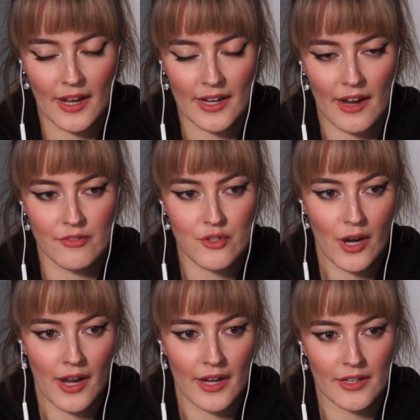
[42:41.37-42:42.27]
Like I've
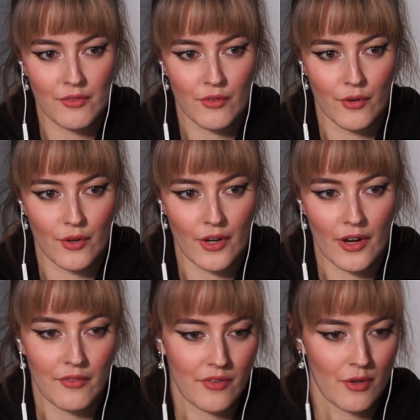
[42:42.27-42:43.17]
tried for
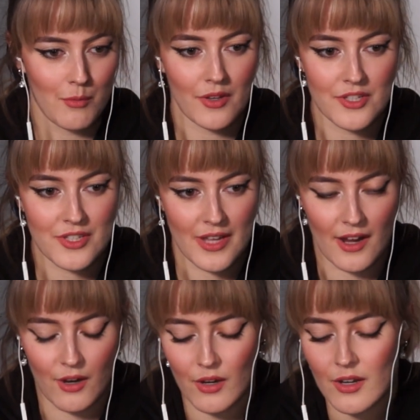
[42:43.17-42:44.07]
a few months
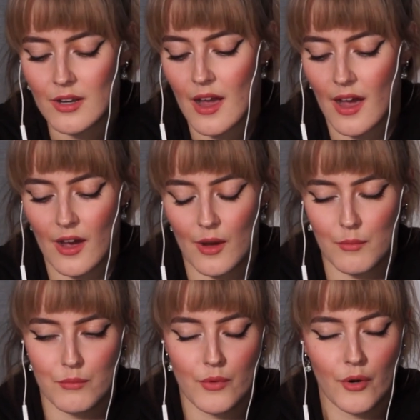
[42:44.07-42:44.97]
now,
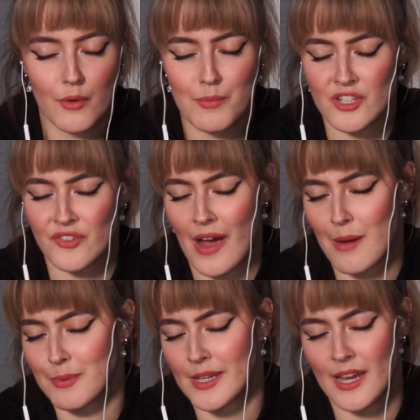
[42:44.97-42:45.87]
wrote a bunch of
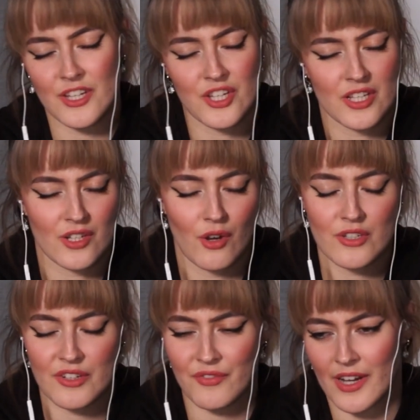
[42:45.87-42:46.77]
applications in all
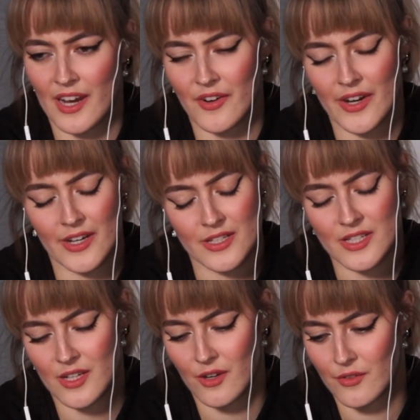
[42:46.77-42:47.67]
different
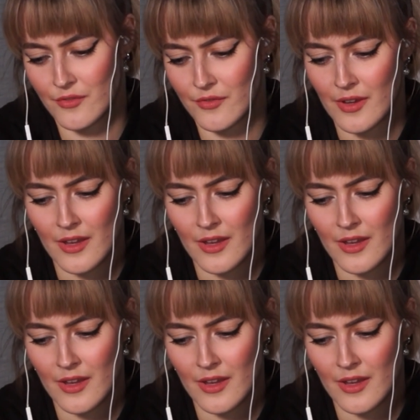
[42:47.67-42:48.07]
areas of